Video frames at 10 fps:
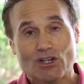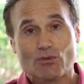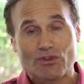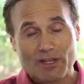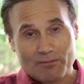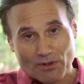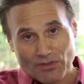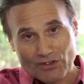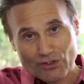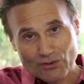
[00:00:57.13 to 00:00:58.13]
where they put
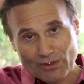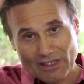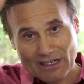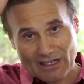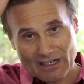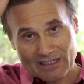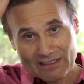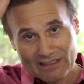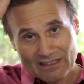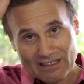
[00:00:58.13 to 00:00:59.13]
the unit on